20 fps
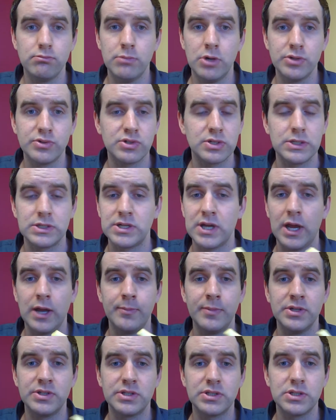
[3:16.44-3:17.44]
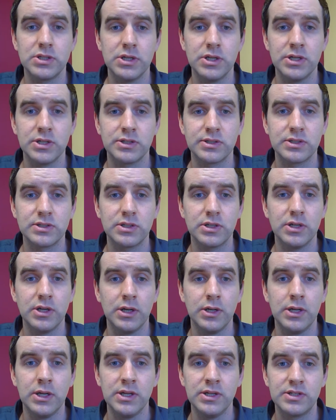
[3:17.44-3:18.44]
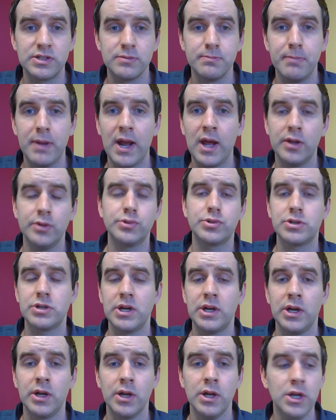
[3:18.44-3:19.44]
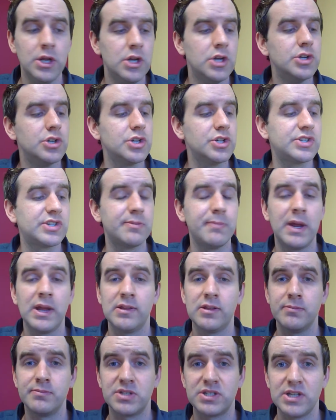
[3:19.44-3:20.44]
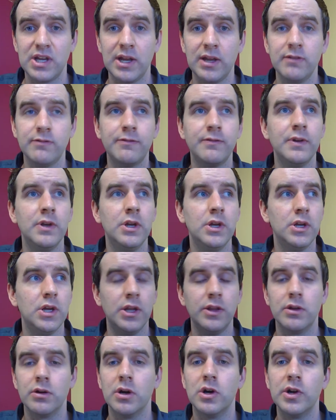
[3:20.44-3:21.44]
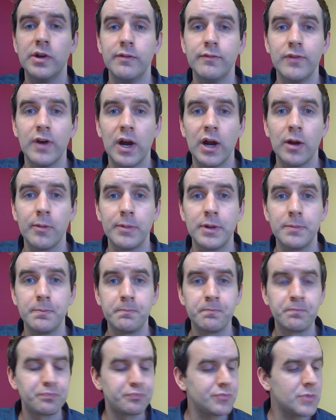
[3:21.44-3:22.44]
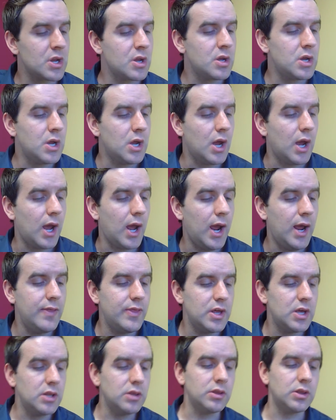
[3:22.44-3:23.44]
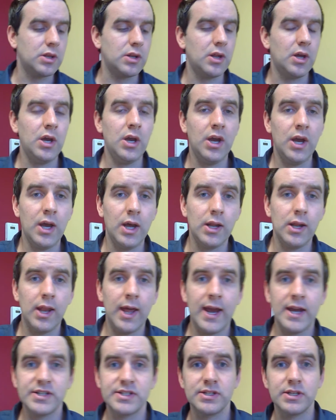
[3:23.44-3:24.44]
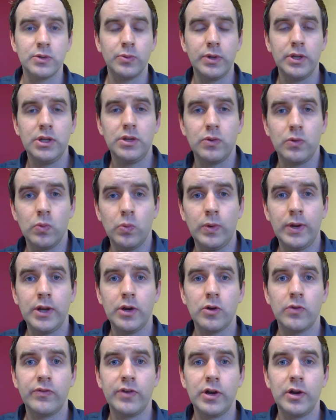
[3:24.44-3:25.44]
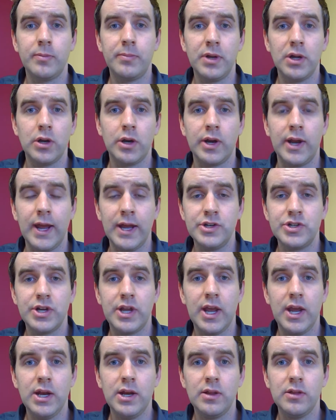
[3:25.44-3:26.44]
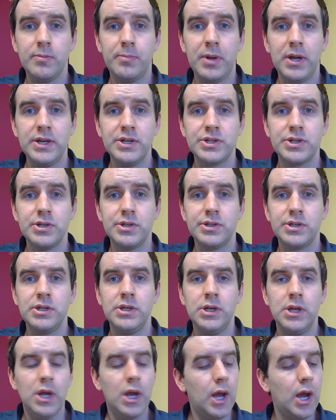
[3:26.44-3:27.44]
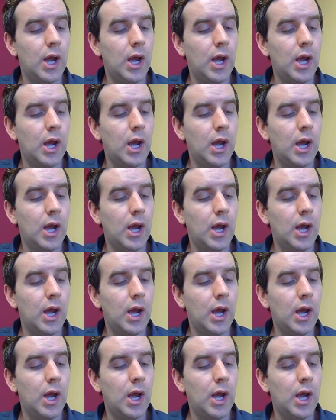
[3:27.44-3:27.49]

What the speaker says: Most of the time, it's going to need some balance training just to make them safe in their own environment. And then lastly, we are very big on educating the patient,